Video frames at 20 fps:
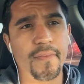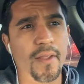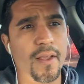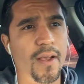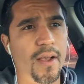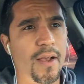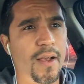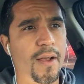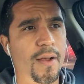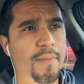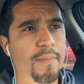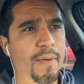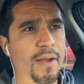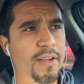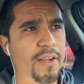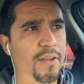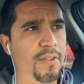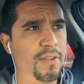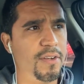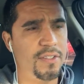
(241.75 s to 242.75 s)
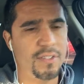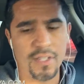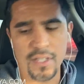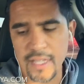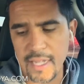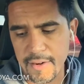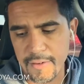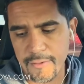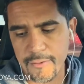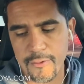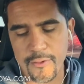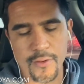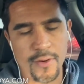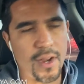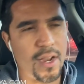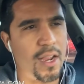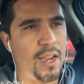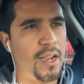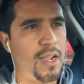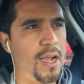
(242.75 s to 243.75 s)
I know there's a lot of
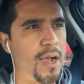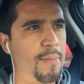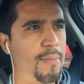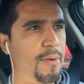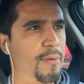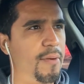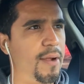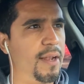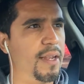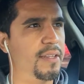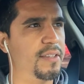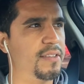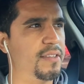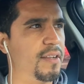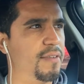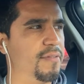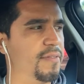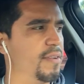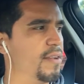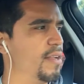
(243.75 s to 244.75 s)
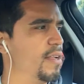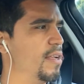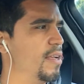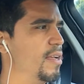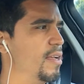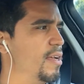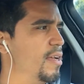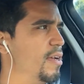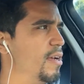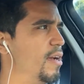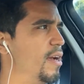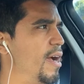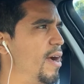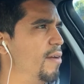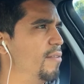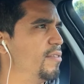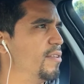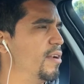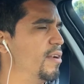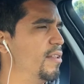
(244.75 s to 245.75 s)
free copyrighted stuff
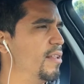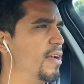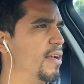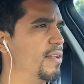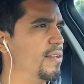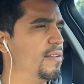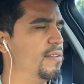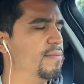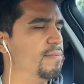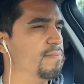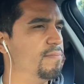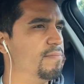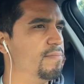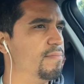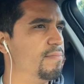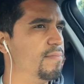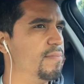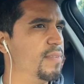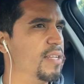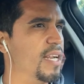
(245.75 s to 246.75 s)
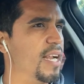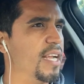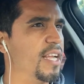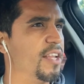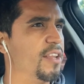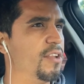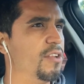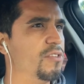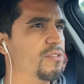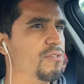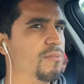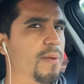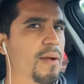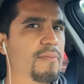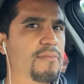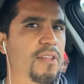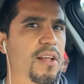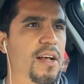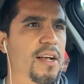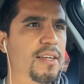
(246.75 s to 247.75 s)
out there that I can use for my
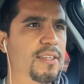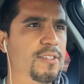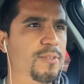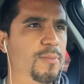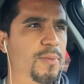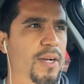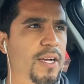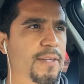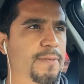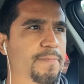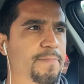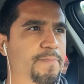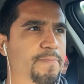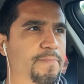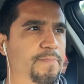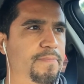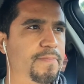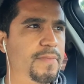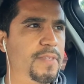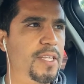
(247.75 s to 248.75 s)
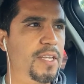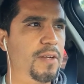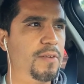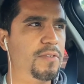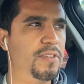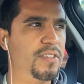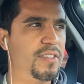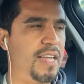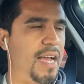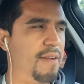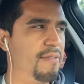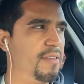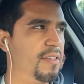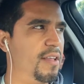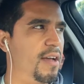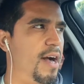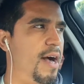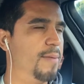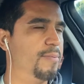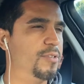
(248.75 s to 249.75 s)
vlogs, but you know, just having
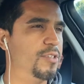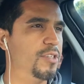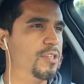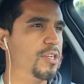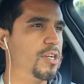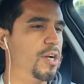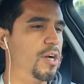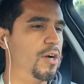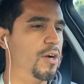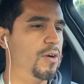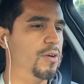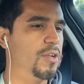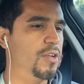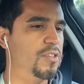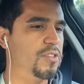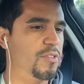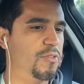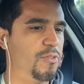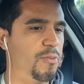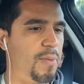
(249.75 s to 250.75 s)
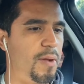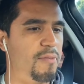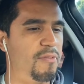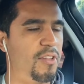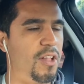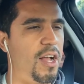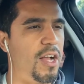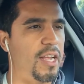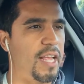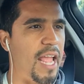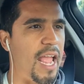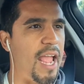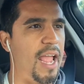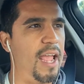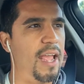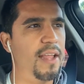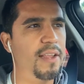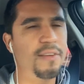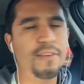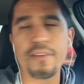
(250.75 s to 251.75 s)
the option to go use it for my vlog
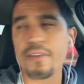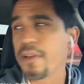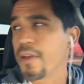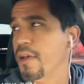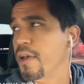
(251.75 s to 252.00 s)
and,